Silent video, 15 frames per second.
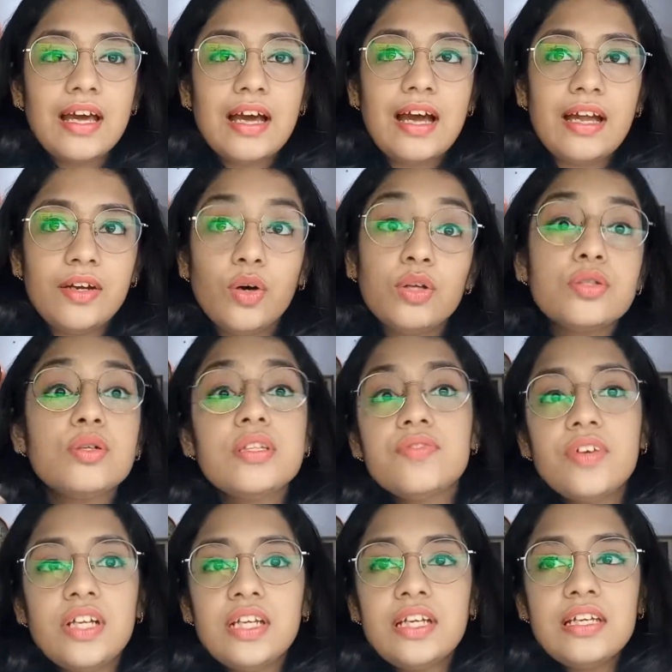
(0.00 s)
And also it's
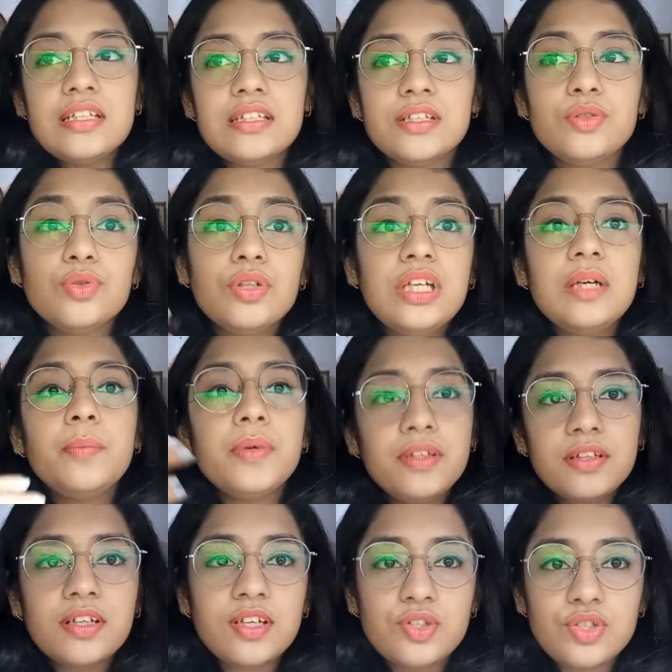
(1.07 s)
very easy to keep in
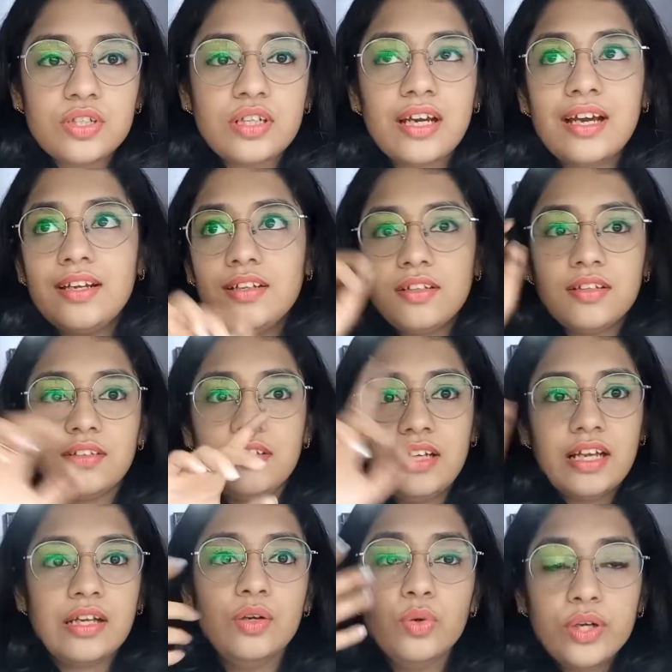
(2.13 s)
the kitchen and
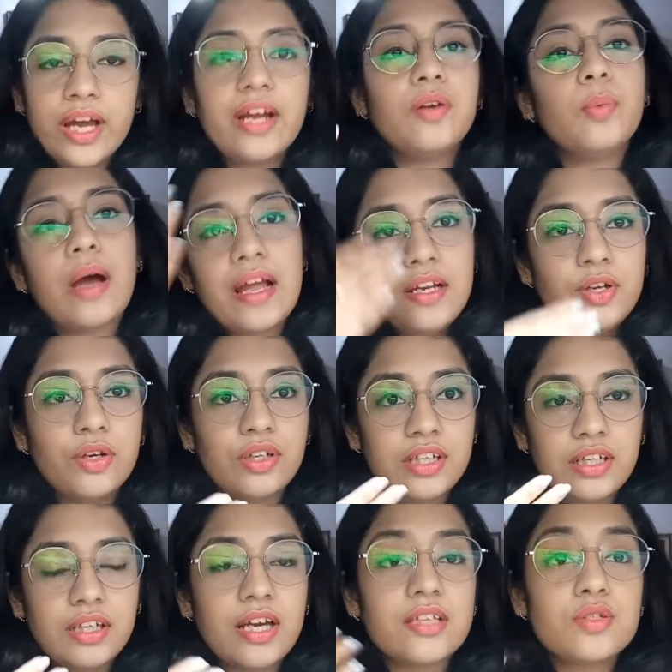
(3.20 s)
like look at while you're
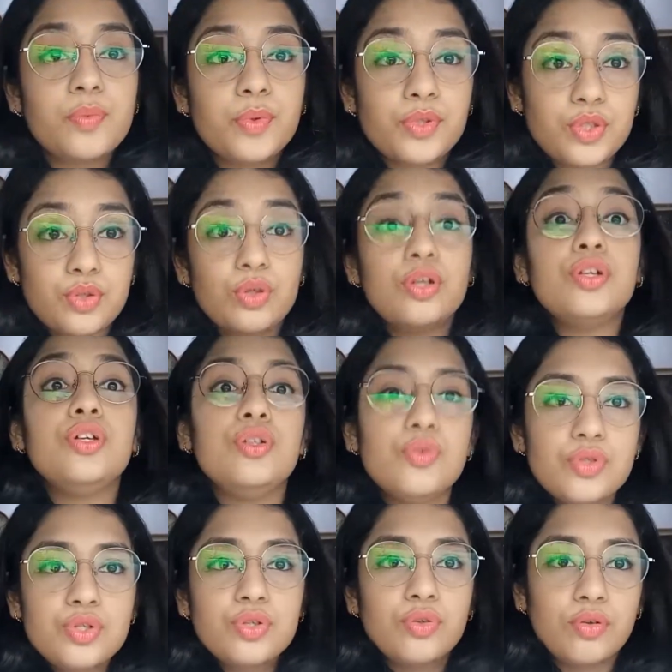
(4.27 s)
reading, as opposed to a
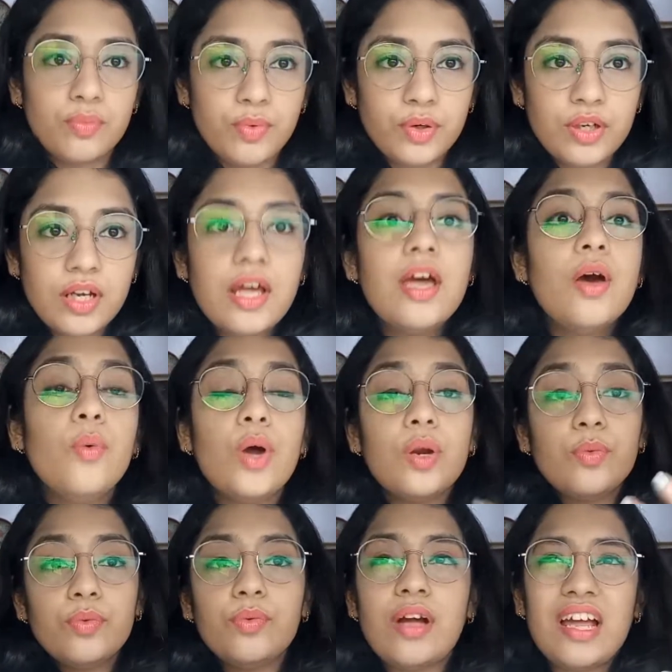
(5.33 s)
huge cookbook where,
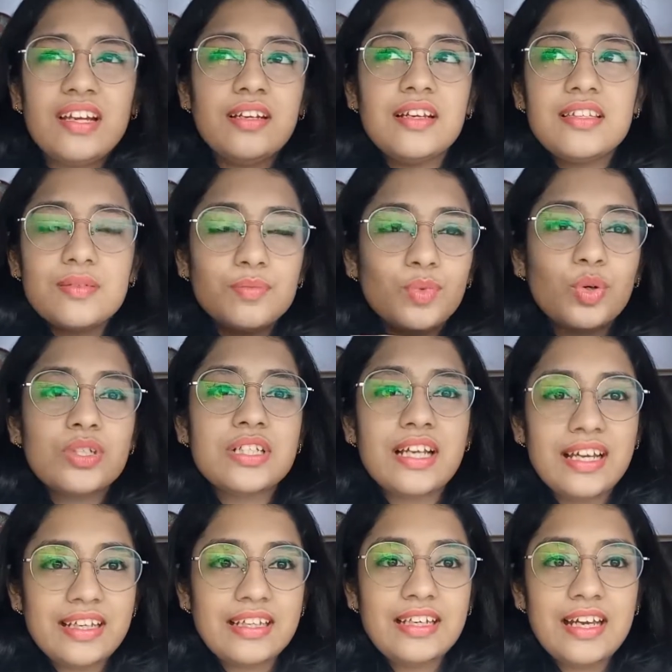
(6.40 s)
and it's most
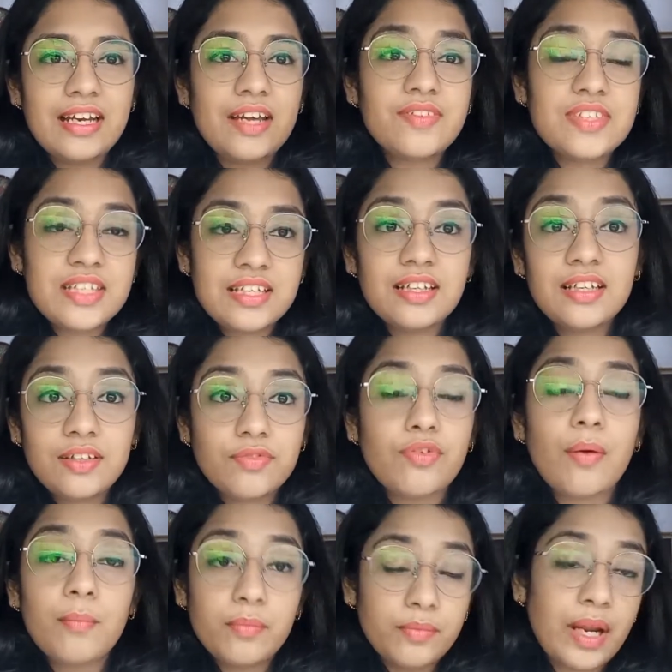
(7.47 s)
likely, and I've seen it
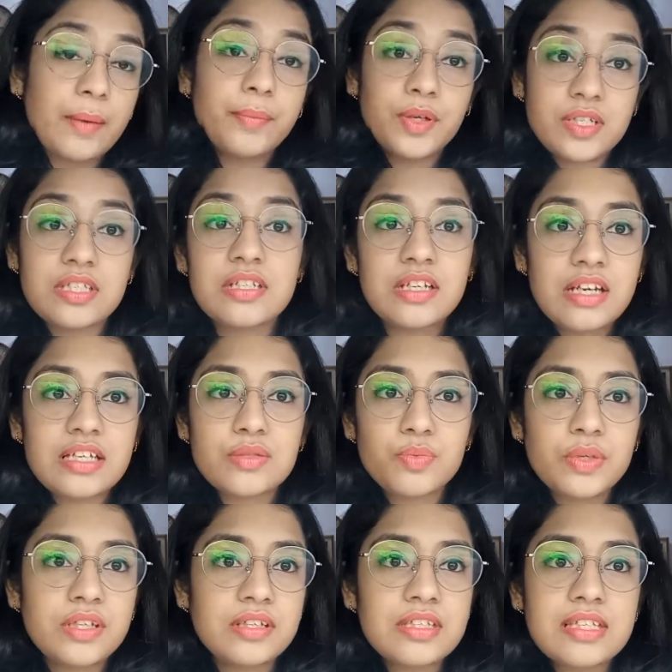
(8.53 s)
from like personal
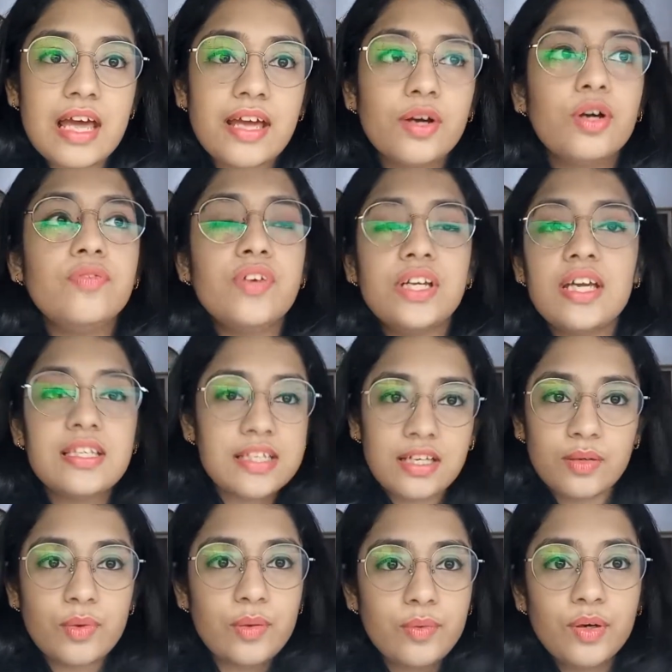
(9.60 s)
experience, I got very excited
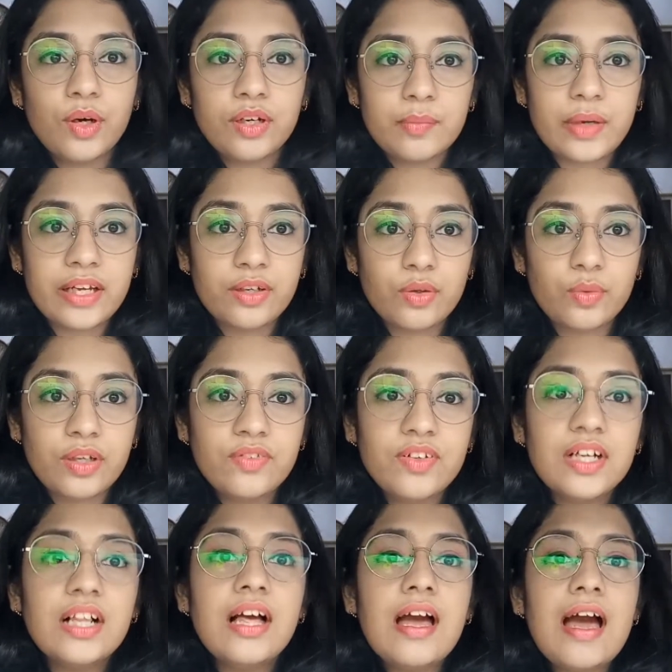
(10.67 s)
when we got a microwave,
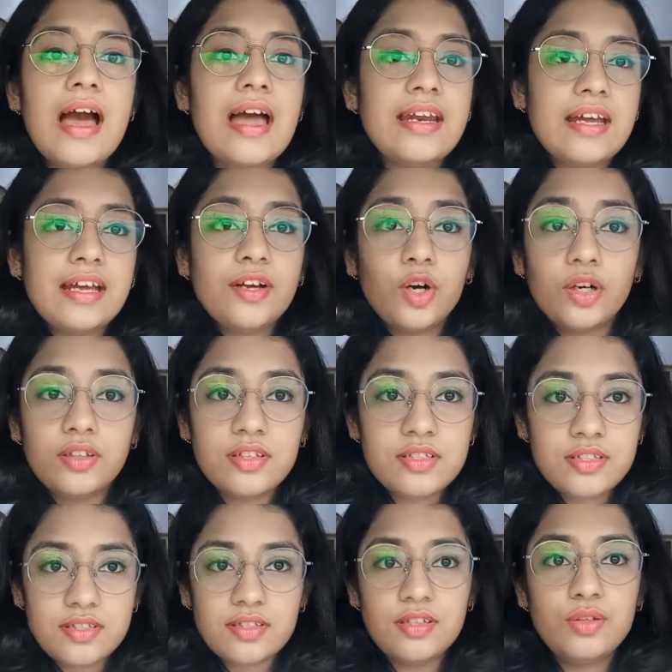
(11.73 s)
and I got
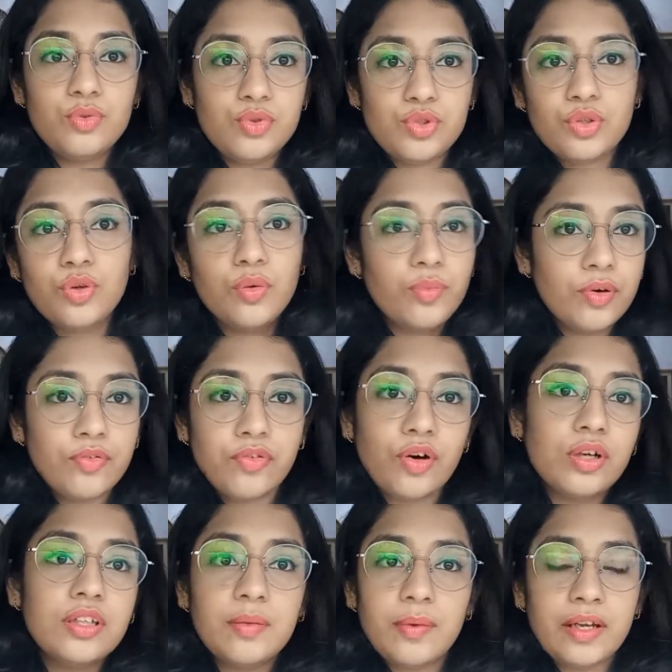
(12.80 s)
this huge cookbook for
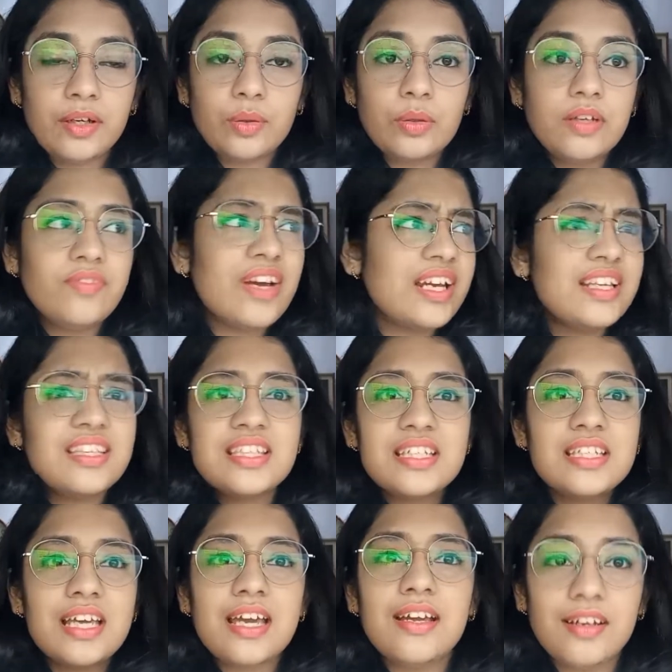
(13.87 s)
the microwave, and it's
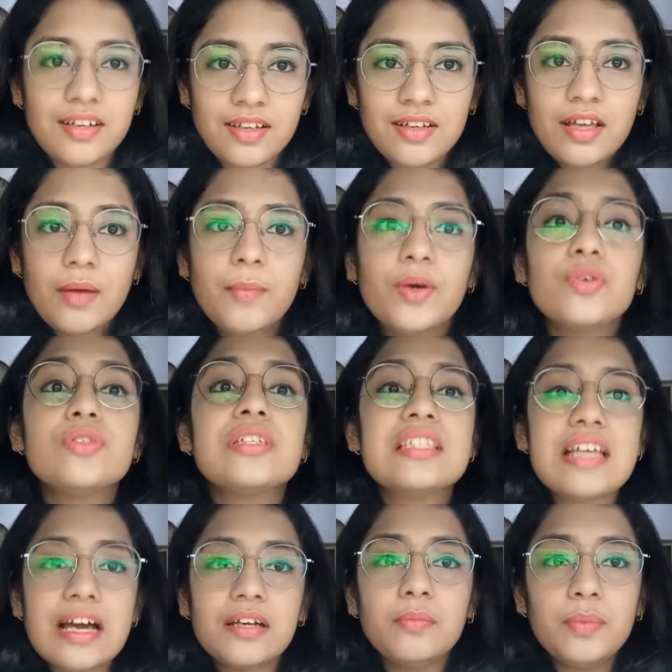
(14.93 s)
stained because it's
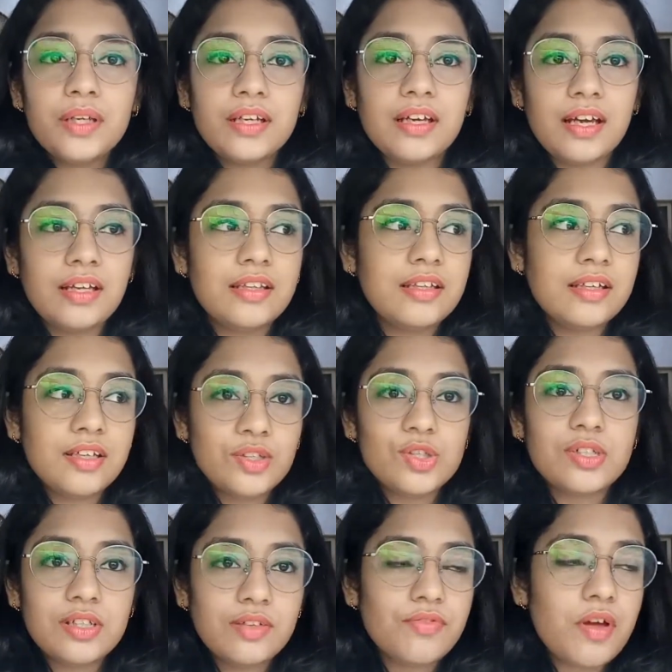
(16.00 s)
that big in the
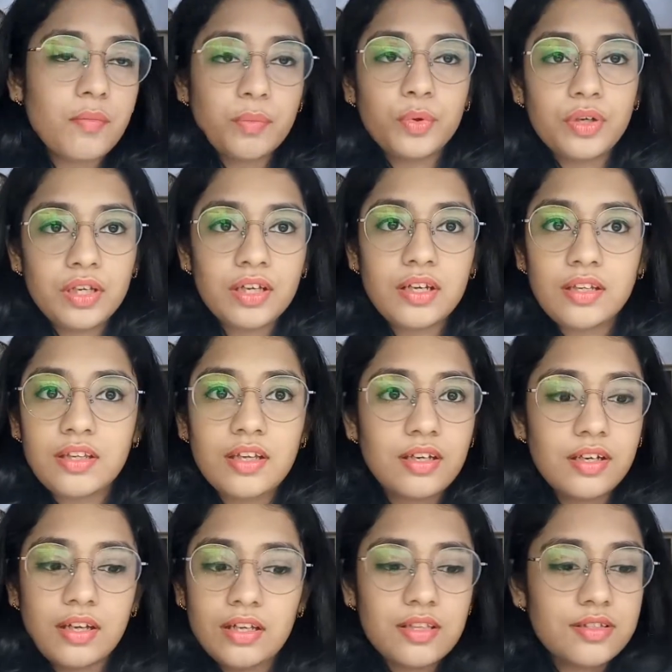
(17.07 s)
kitchen. If I'm putting it,
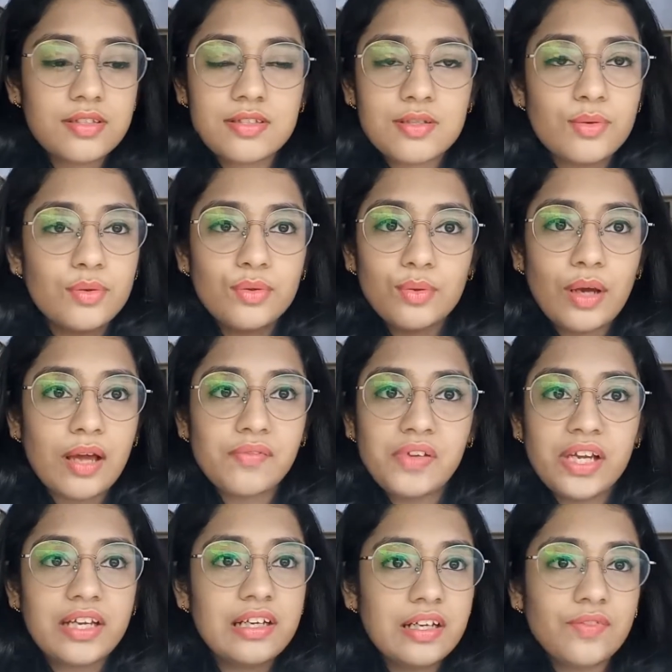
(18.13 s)
then it's going to have
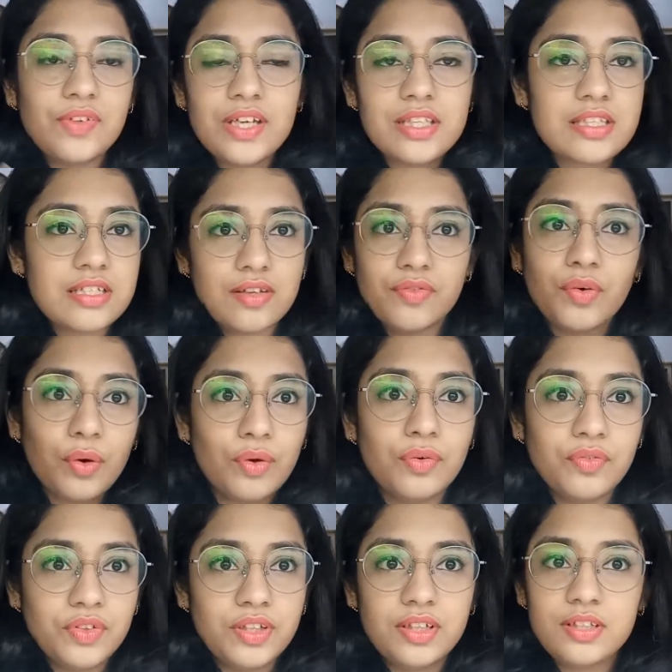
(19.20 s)
like gravy and stuff all
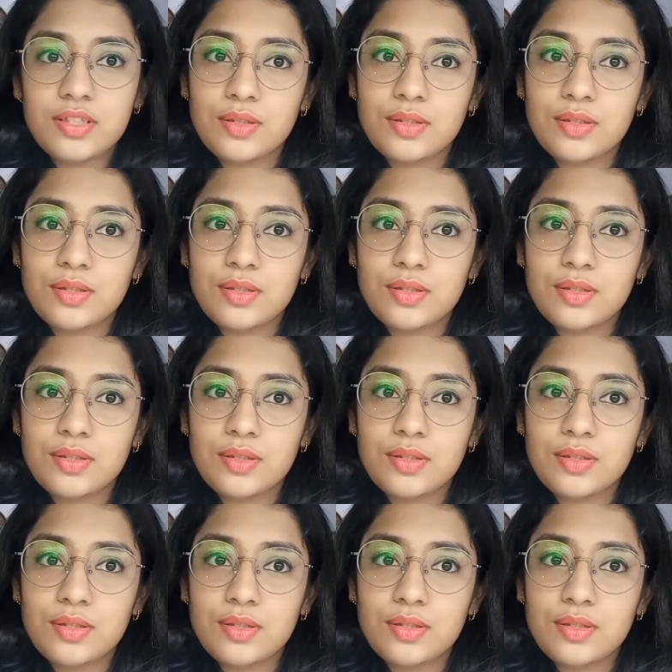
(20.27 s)
over it.